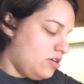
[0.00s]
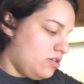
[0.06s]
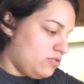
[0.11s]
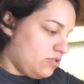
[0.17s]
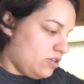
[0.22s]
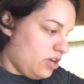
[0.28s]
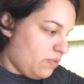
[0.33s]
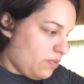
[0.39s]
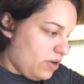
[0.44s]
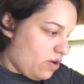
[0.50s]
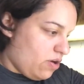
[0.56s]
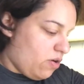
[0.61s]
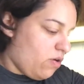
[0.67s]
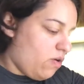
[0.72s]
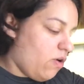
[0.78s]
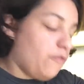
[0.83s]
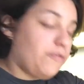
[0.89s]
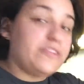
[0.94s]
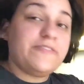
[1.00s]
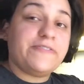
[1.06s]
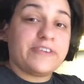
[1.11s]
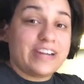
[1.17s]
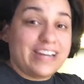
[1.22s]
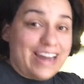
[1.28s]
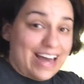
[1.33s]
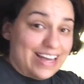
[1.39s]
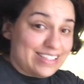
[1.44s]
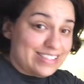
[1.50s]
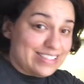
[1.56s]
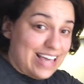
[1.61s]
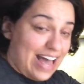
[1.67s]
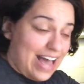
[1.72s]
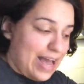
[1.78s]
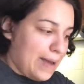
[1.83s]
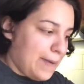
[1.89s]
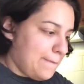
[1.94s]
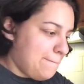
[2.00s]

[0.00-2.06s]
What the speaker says: So here we go, hopefully for the last time.